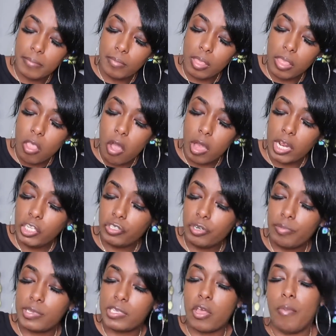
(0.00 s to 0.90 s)
y'all, these
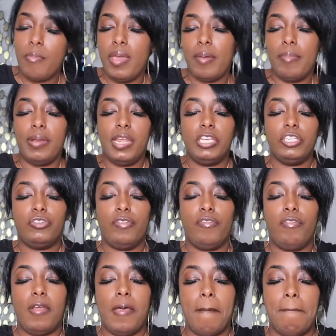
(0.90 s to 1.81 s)
shrimp were so big, but they
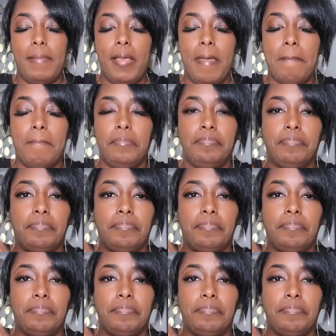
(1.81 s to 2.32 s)
shriveled up. But